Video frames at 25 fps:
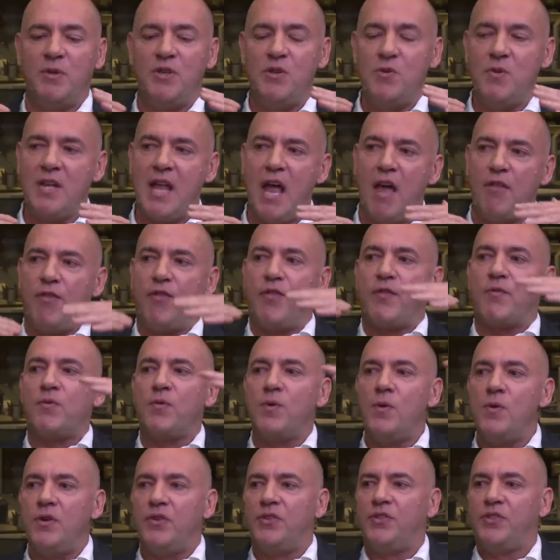But you get
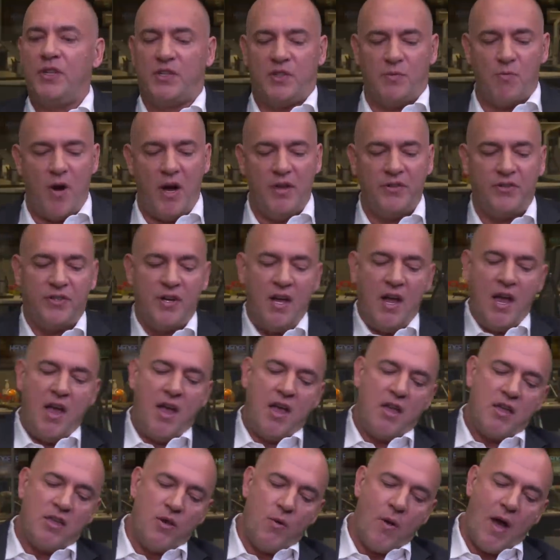through the six months,
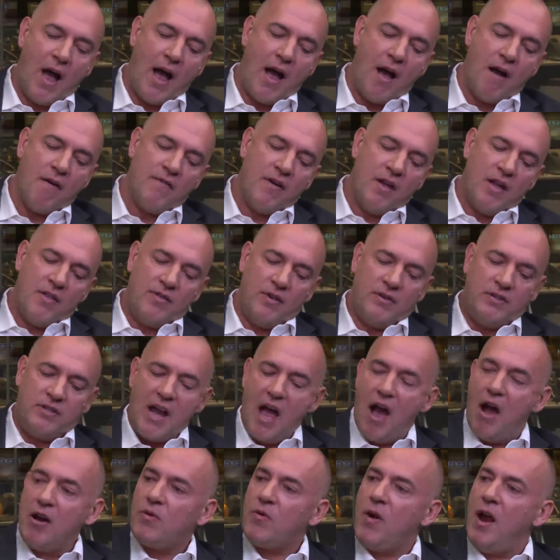you have the
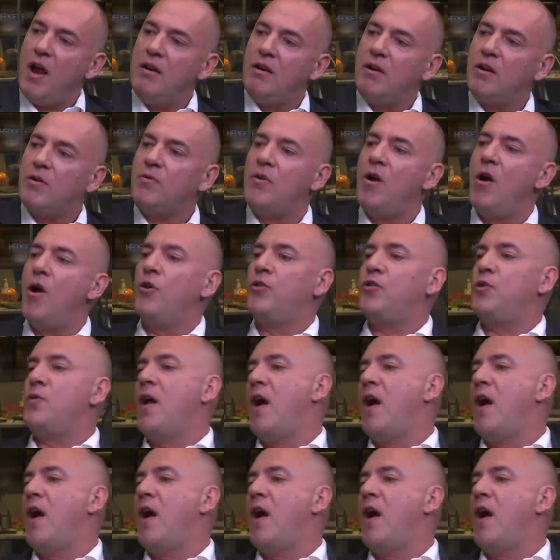downgrade in growth,